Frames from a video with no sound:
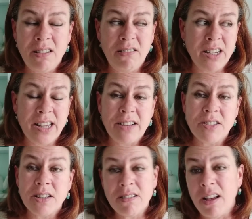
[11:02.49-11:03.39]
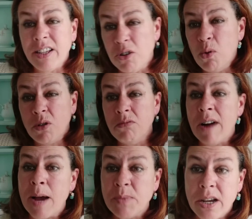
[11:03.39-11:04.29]
oh, he sounds like Gordon
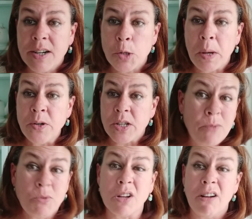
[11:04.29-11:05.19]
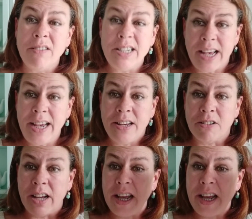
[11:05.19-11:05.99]
Ramsay, I suppose, was her only take on it.